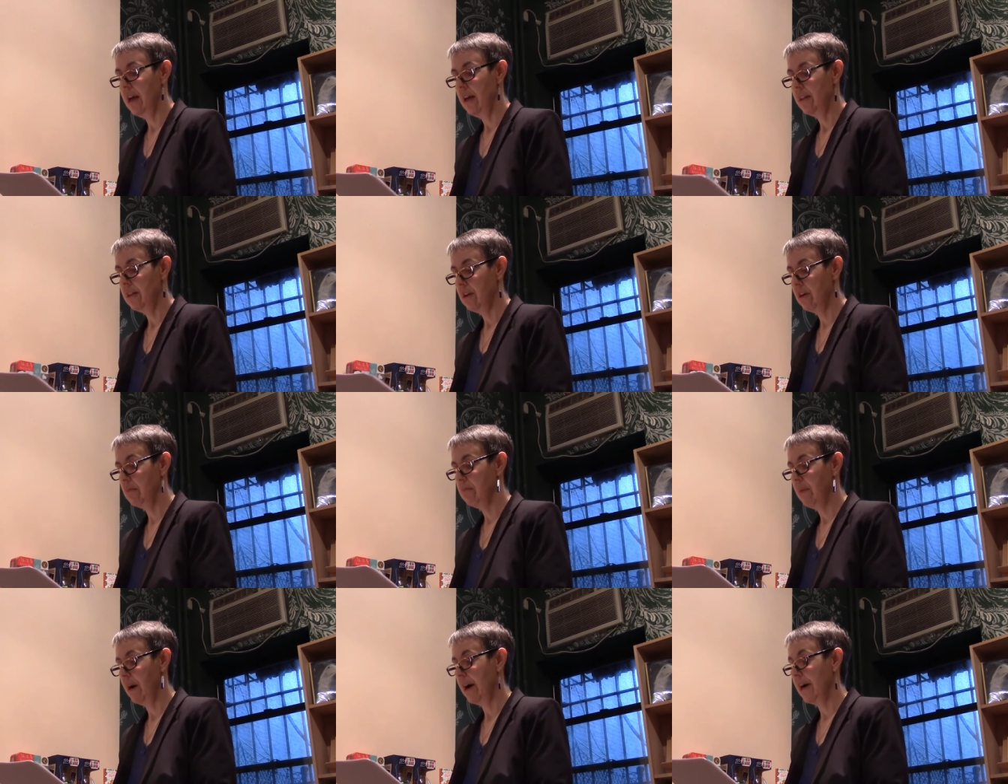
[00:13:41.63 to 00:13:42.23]

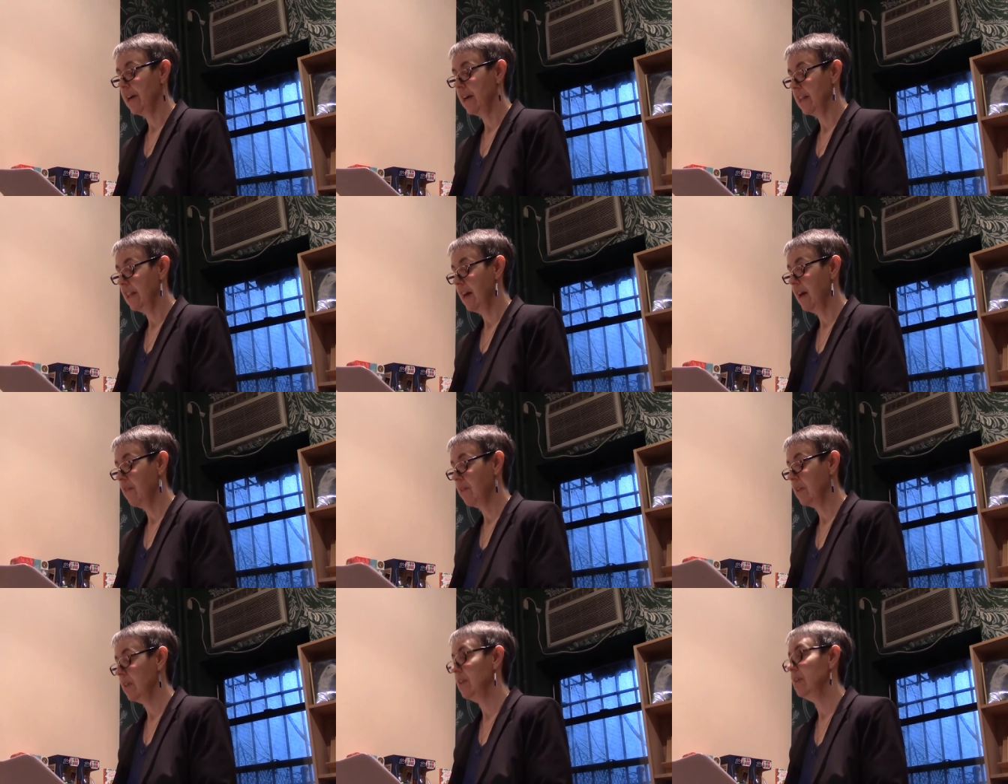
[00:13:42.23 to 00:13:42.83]
thereby
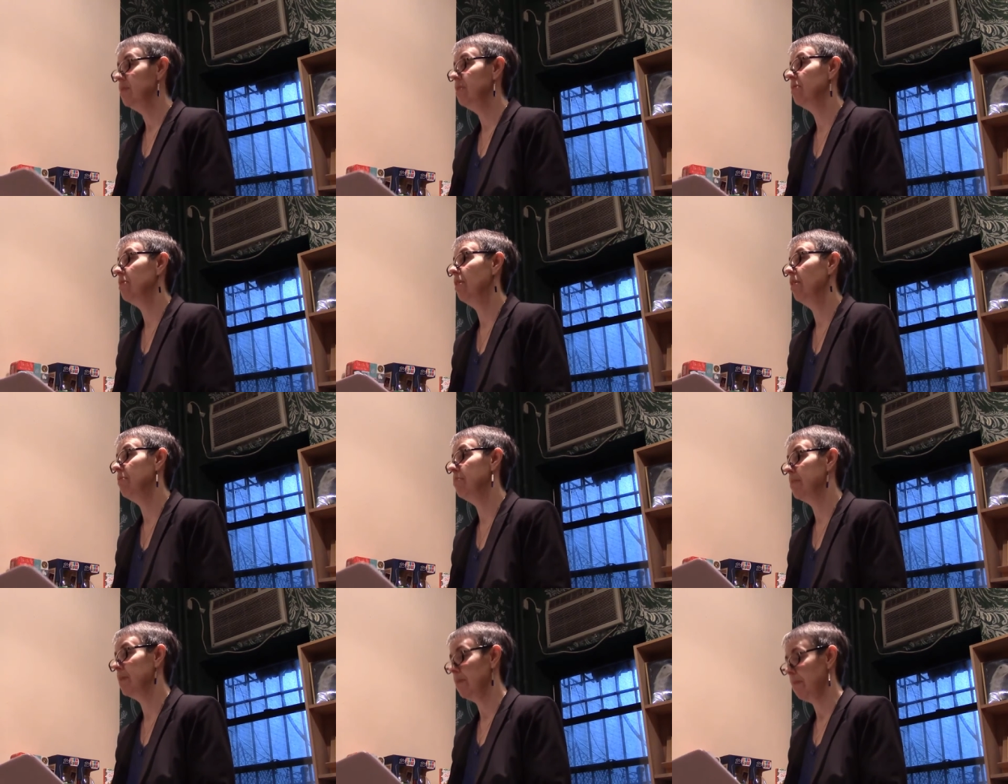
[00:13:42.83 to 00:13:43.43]
allowing the
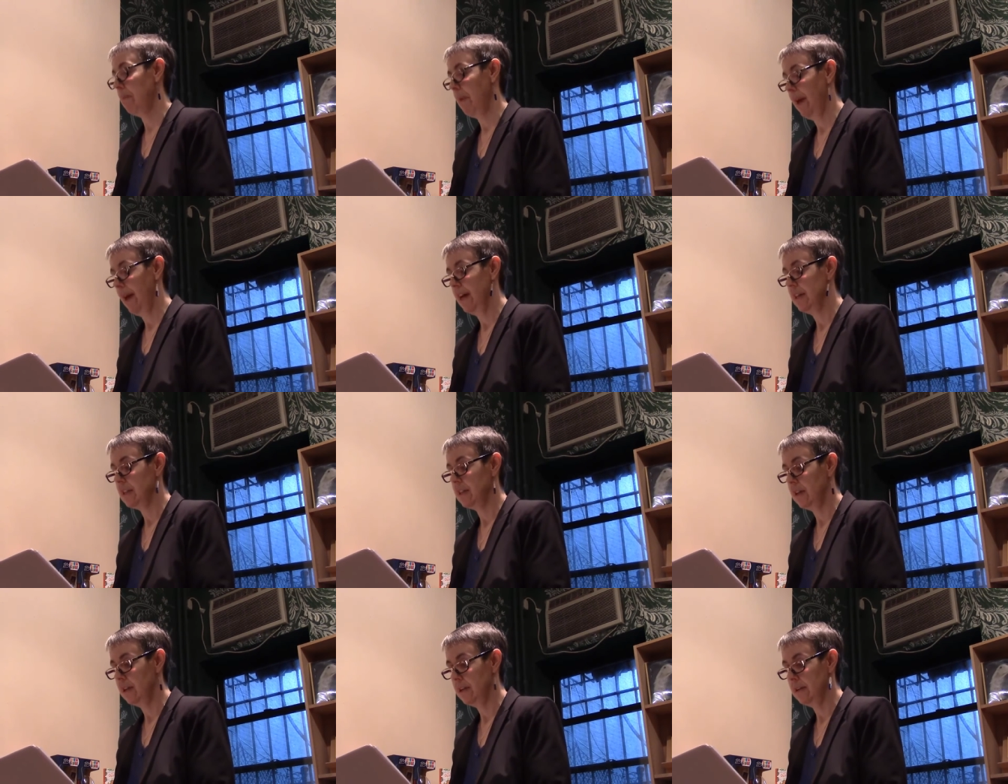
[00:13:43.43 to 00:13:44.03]
interloper to
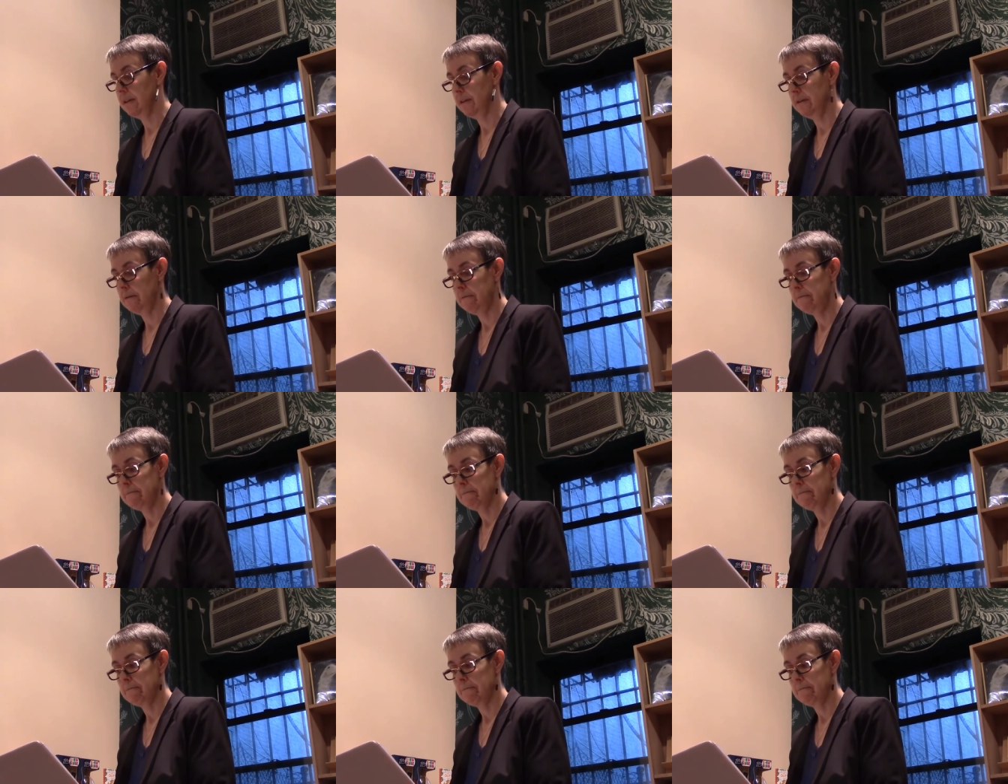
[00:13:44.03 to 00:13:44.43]
pass under.